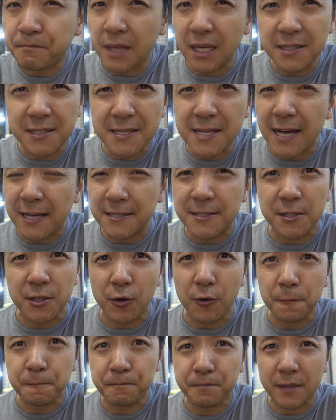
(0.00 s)
It's nice
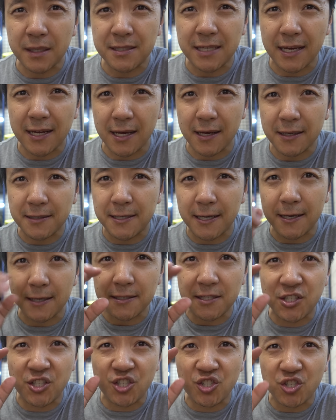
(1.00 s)
though. It's like a it's like
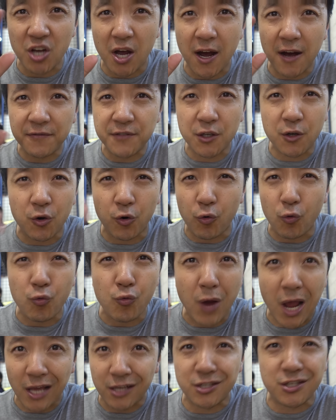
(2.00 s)
a soft
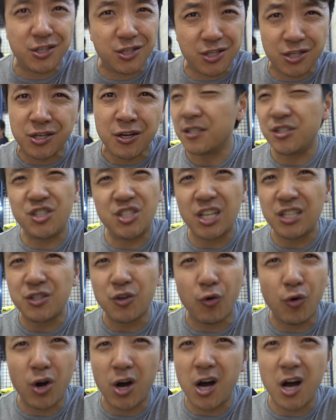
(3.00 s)
caress,
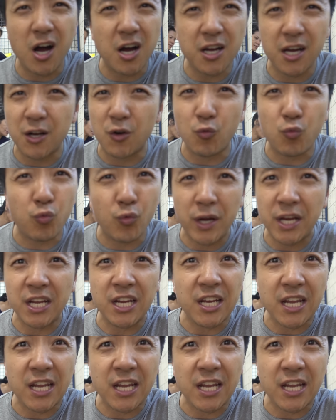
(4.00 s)
gentle hug on a rainy